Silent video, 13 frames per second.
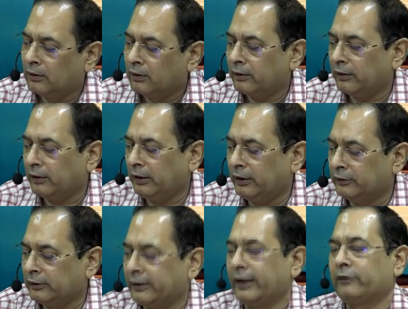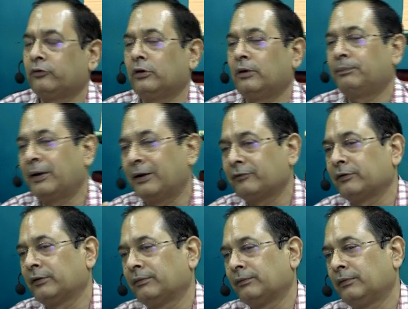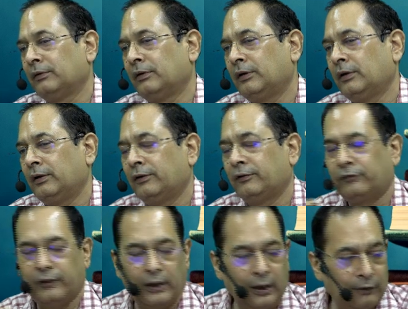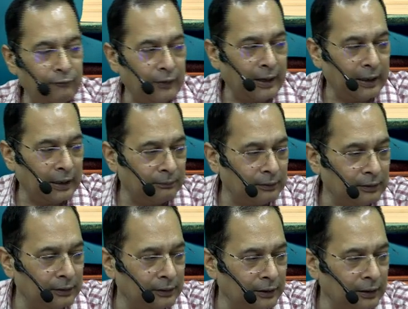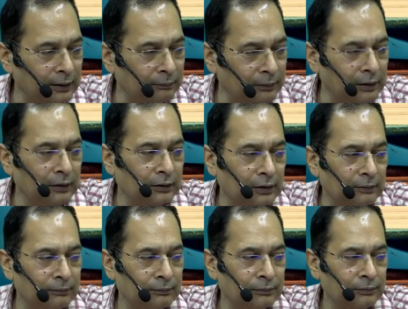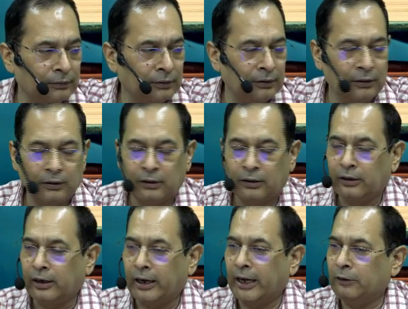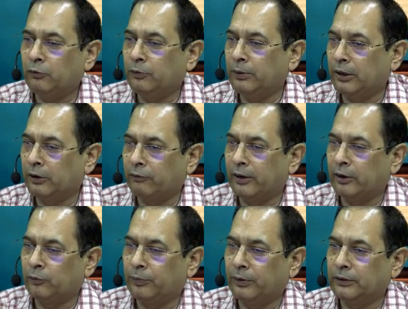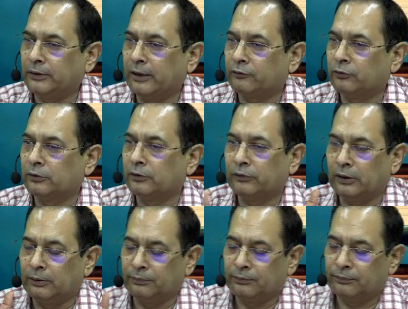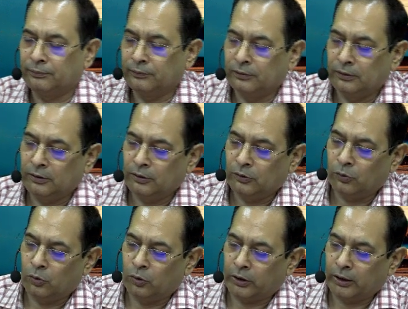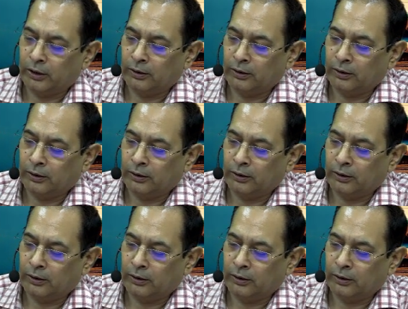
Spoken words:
It is a tax on a person. Say, if I am earning income, I would be required to pay tax on the same. Okay.